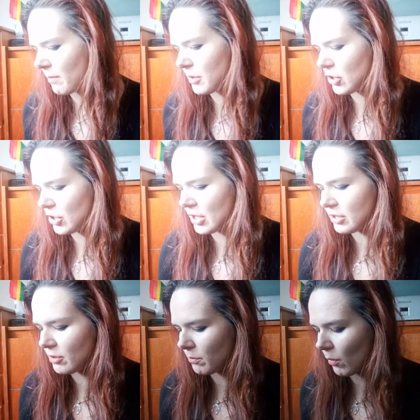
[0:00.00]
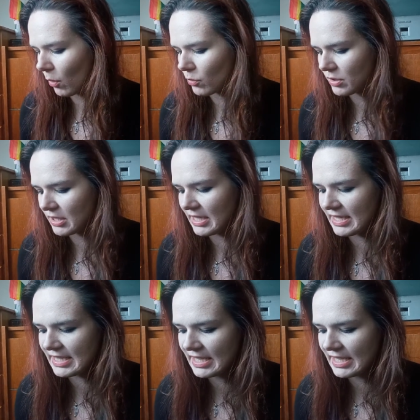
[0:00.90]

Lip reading: appreciate the most is